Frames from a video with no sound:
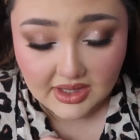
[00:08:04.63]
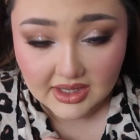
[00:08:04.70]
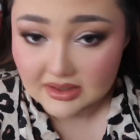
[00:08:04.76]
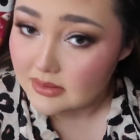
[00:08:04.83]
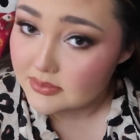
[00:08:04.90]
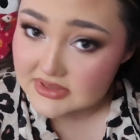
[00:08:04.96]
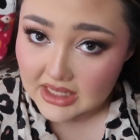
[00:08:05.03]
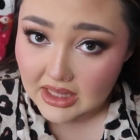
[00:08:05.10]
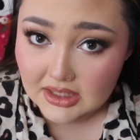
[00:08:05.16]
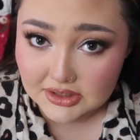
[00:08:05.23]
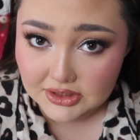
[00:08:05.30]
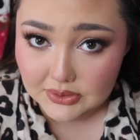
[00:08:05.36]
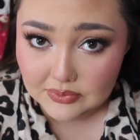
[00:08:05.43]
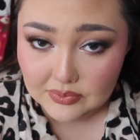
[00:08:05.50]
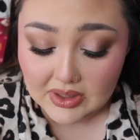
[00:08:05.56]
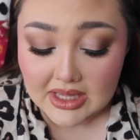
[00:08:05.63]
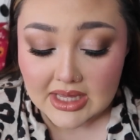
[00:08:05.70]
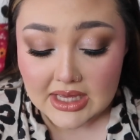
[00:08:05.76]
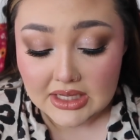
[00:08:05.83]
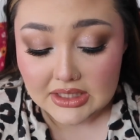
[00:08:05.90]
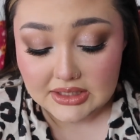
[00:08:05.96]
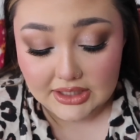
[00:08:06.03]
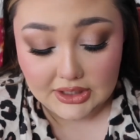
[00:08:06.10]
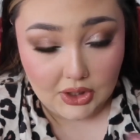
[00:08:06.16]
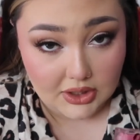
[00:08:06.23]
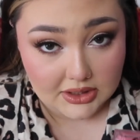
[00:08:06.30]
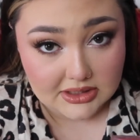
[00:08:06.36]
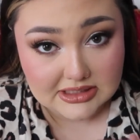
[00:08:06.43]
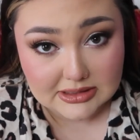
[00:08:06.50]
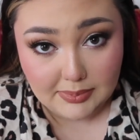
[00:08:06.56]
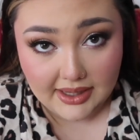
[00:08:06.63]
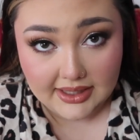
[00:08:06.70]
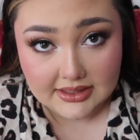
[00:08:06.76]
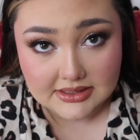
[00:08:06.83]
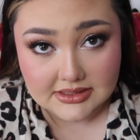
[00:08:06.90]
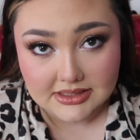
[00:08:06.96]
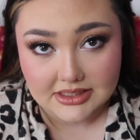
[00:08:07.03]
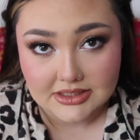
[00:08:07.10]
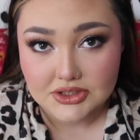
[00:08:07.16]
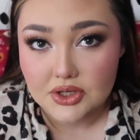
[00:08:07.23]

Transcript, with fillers: And I'm telling you, they are spicy,